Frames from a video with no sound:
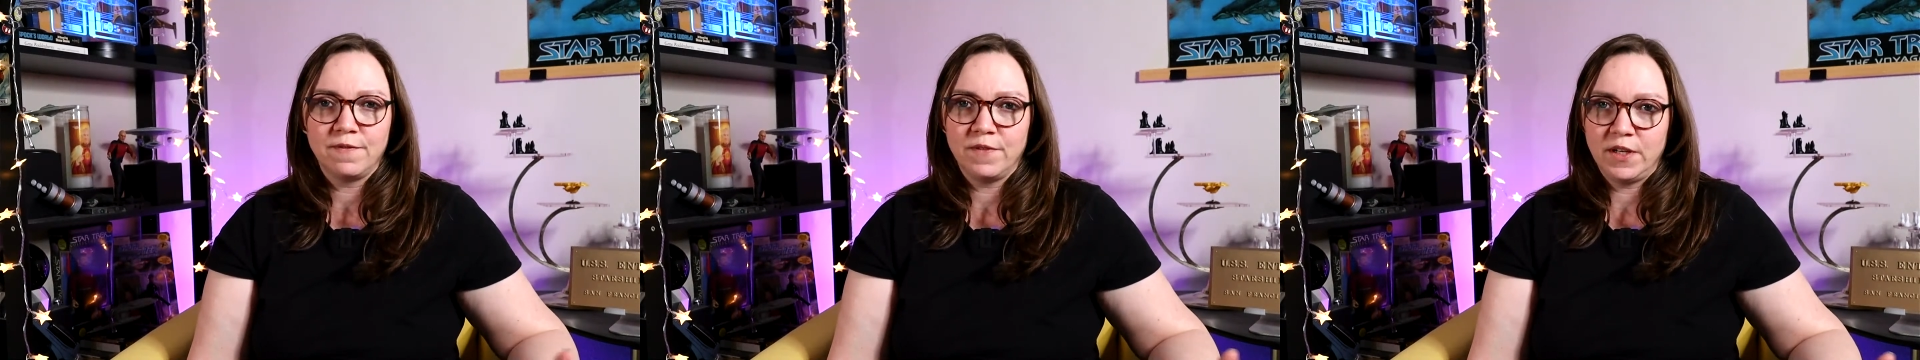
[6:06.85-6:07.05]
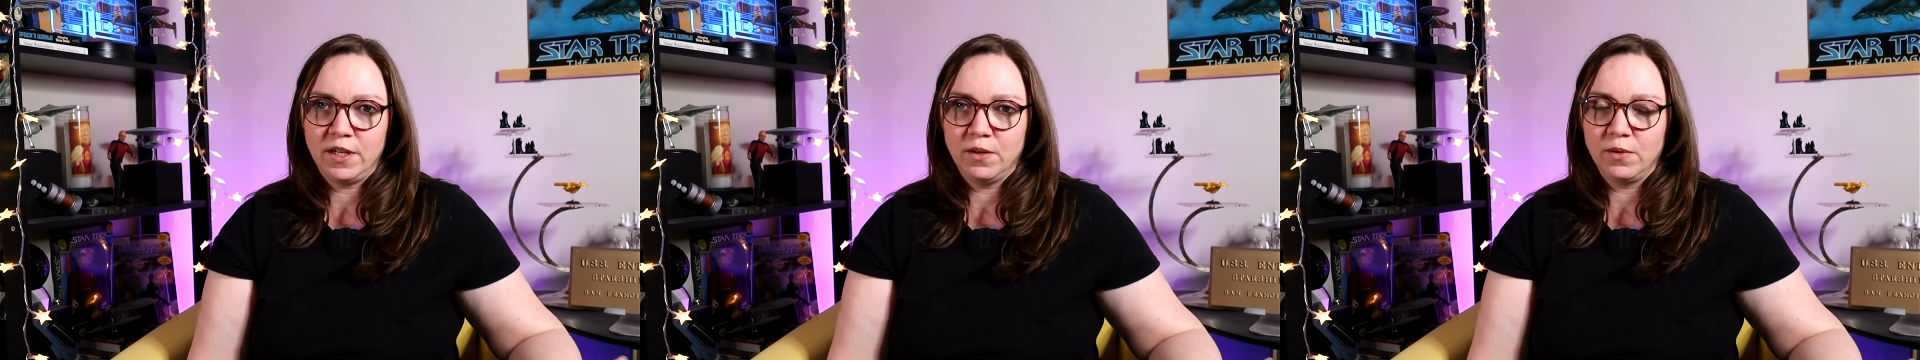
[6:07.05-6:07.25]

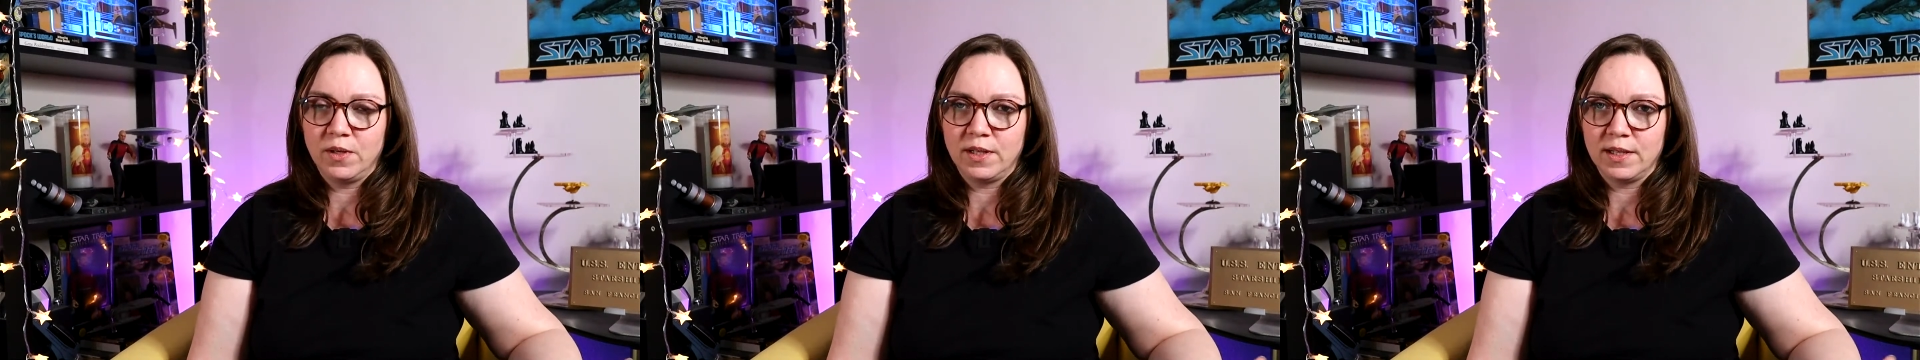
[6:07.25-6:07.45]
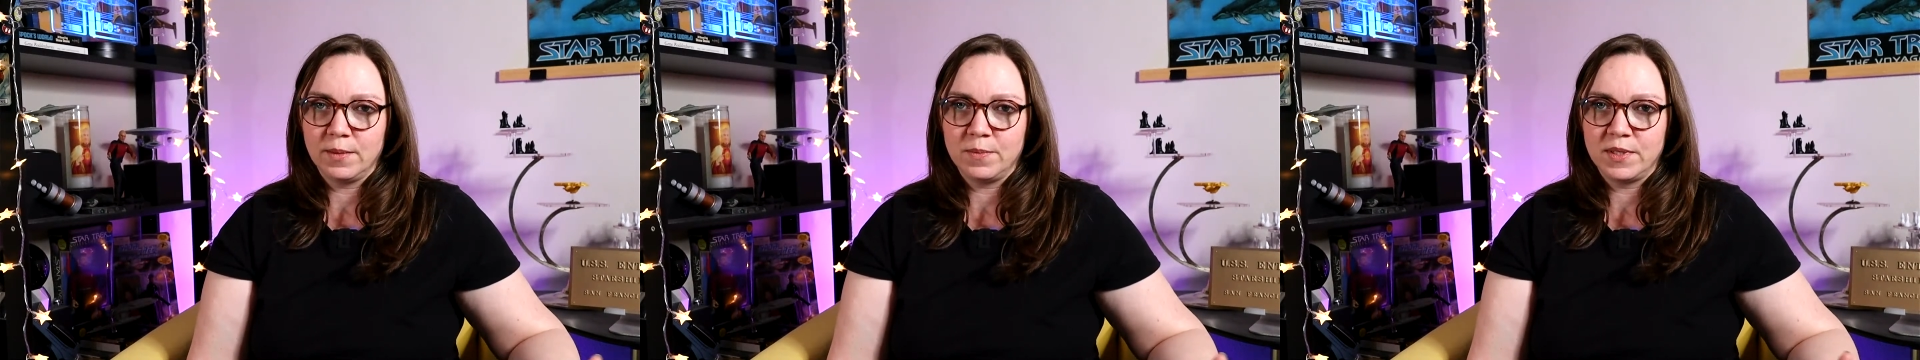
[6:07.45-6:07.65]
video
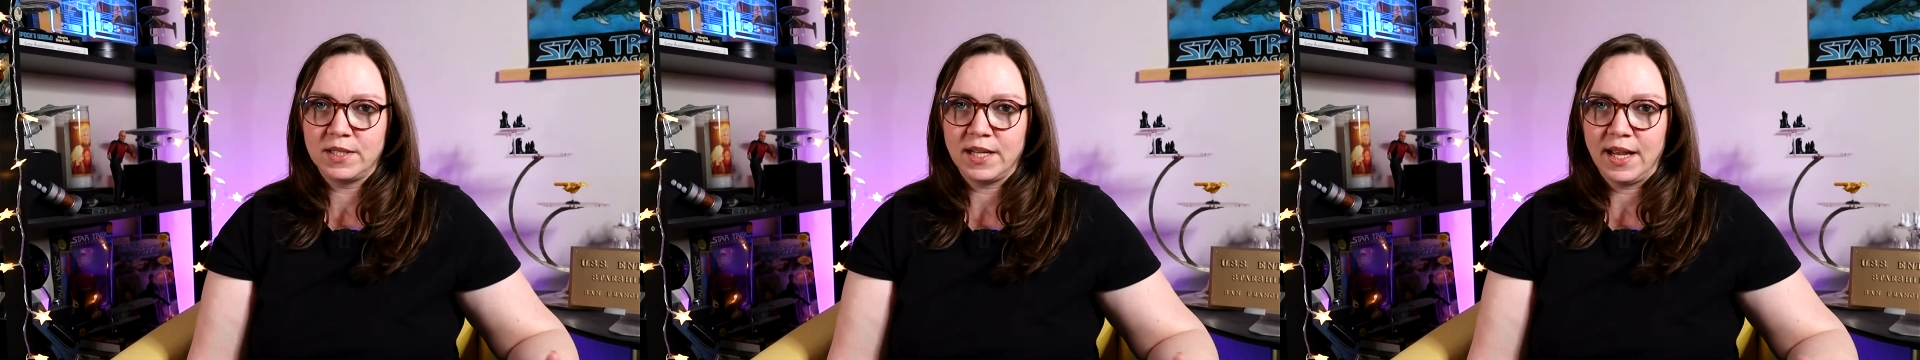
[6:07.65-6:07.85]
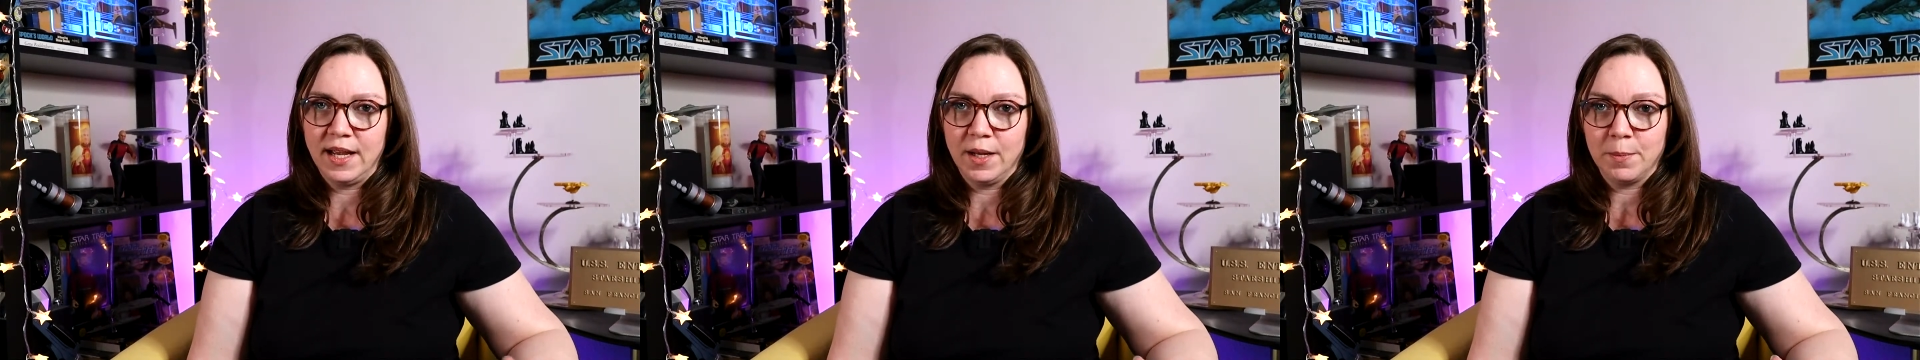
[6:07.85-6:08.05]
clips,
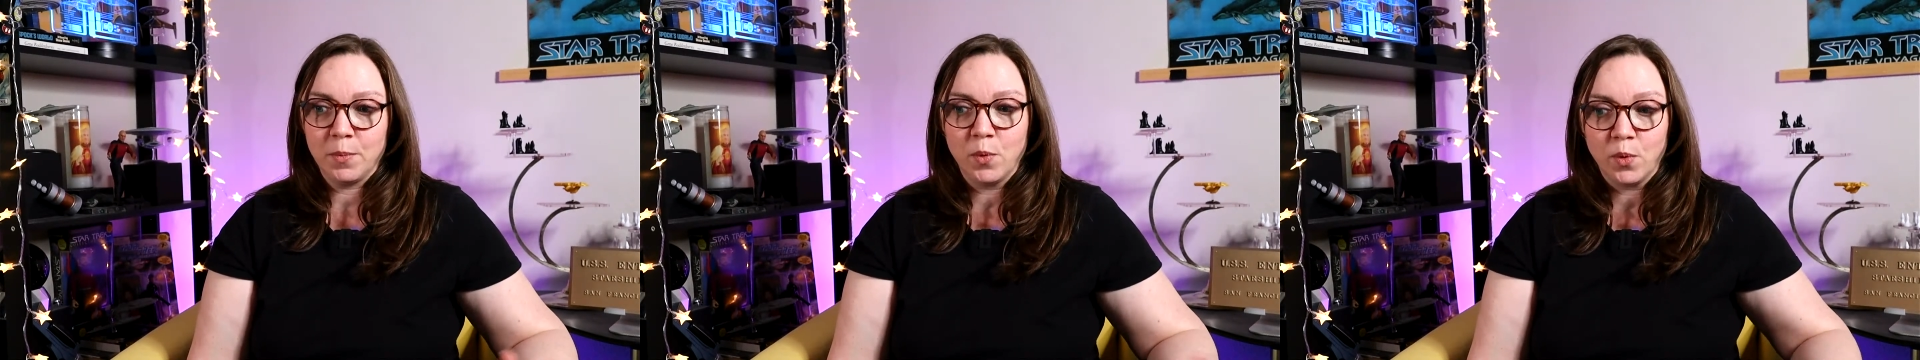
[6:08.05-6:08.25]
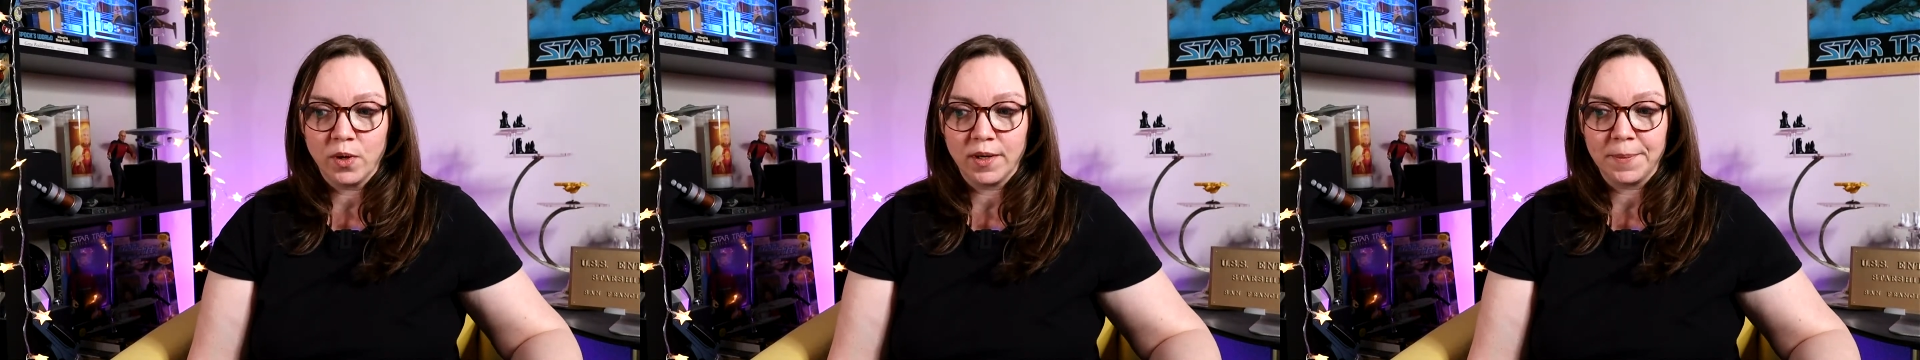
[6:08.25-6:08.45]
and
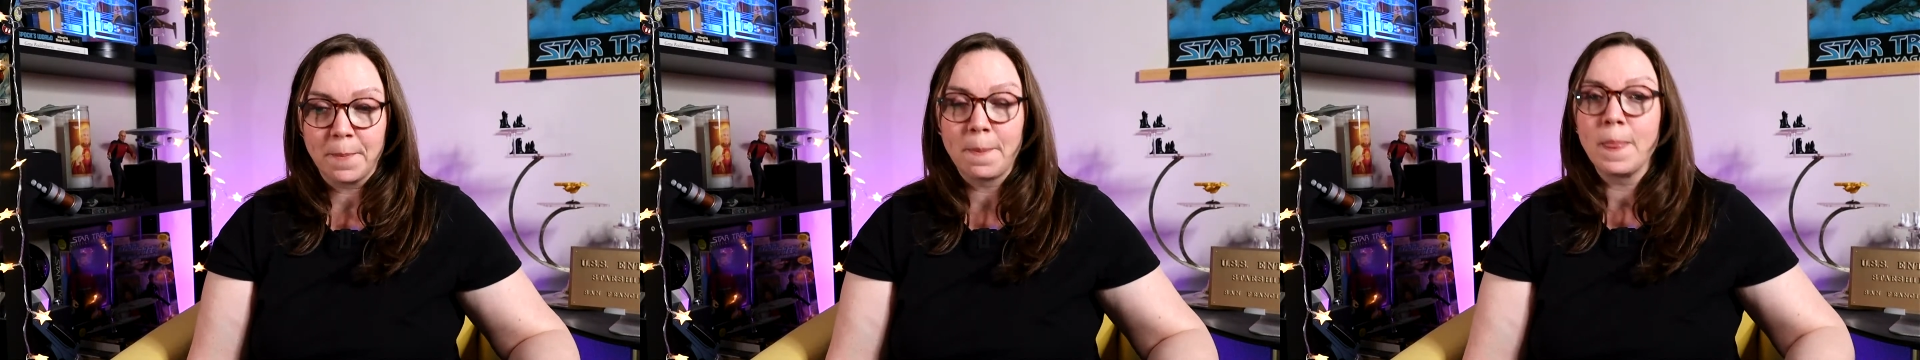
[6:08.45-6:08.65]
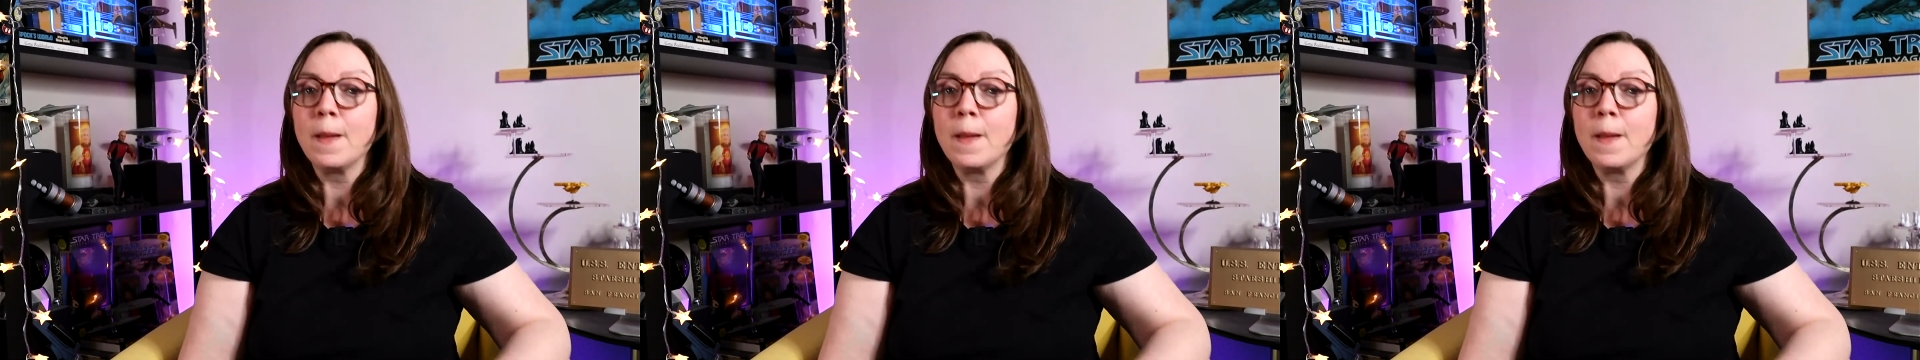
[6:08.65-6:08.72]
more.